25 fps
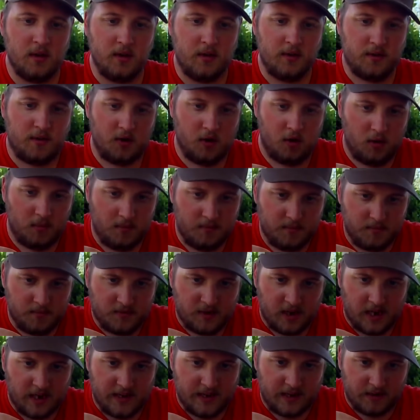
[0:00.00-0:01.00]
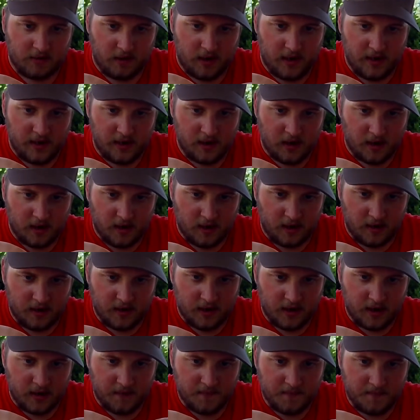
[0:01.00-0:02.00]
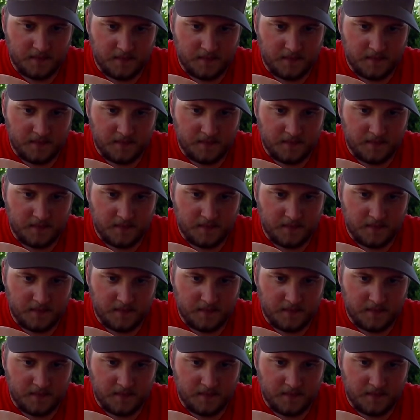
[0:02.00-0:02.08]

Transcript: So tie that granny knot on there.